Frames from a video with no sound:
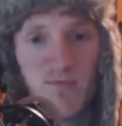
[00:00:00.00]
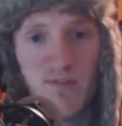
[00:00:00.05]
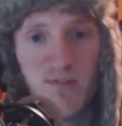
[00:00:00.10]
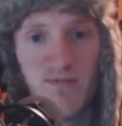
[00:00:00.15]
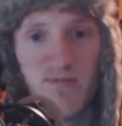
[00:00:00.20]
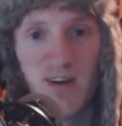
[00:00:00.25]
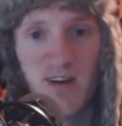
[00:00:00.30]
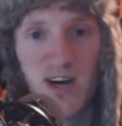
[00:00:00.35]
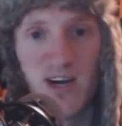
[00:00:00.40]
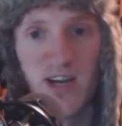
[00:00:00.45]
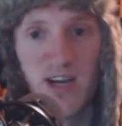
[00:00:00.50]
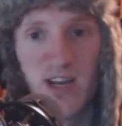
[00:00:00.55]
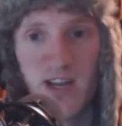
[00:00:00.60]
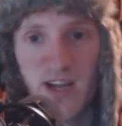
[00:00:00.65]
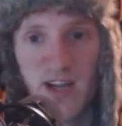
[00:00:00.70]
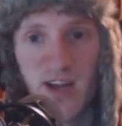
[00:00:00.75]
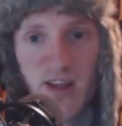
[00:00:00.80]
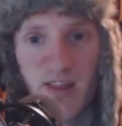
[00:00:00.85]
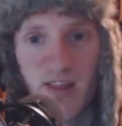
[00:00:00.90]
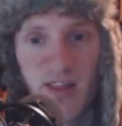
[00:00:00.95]
we'll be
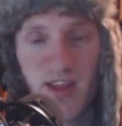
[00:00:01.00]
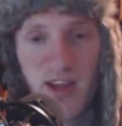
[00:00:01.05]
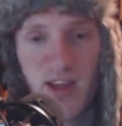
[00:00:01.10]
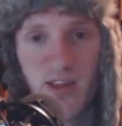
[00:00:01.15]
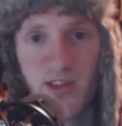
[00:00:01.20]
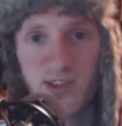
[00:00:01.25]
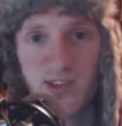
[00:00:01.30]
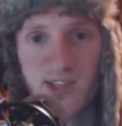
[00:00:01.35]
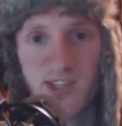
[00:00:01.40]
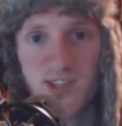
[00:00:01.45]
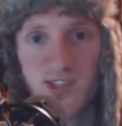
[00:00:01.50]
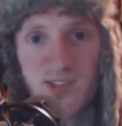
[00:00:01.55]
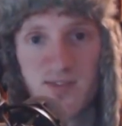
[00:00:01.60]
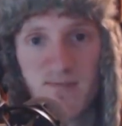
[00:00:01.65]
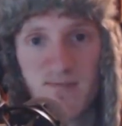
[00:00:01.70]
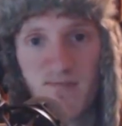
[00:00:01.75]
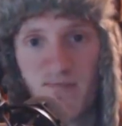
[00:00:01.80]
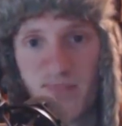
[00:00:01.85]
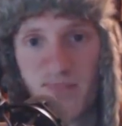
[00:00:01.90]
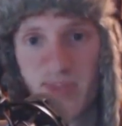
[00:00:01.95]
fine. And I think
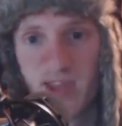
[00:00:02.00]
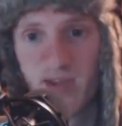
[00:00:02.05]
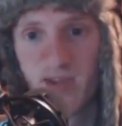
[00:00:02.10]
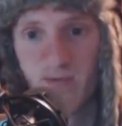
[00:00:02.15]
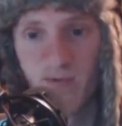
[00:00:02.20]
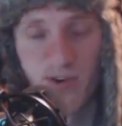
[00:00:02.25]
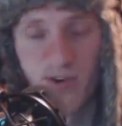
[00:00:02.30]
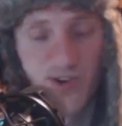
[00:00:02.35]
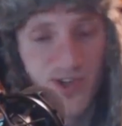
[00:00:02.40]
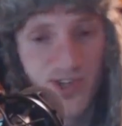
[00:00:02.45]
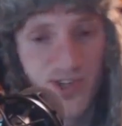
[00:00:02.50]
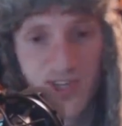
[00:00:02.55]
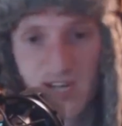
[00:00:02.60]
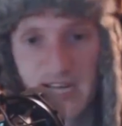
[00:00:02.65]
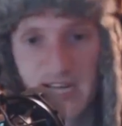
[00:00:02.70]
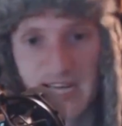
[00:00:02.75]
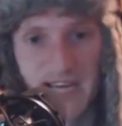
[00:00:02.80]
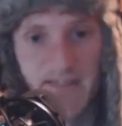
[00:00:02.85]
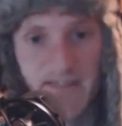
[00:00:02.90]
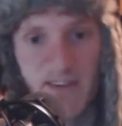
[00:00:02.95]
we're
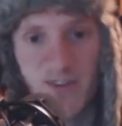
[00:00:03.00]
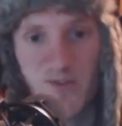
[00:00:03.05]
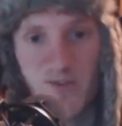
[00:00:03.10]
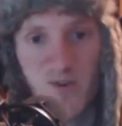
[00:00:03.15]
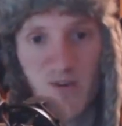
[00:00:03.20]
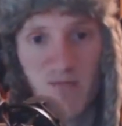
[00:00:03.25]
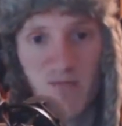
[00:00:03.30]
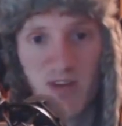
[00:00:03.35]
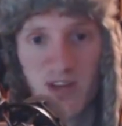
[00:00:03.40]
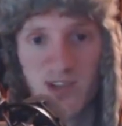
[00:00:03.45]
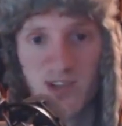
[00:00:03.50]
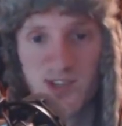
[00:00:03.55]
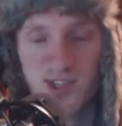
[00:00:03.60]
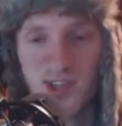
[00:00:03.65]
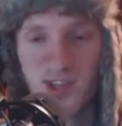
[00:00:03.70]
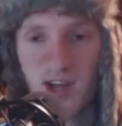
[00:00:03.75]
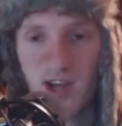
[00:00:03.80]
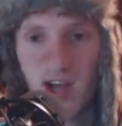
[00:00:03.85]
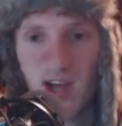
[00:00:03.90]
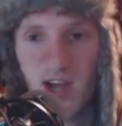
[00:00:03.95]
just going to give it to him,
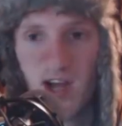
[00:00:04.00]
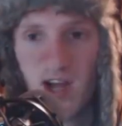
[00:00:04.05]
because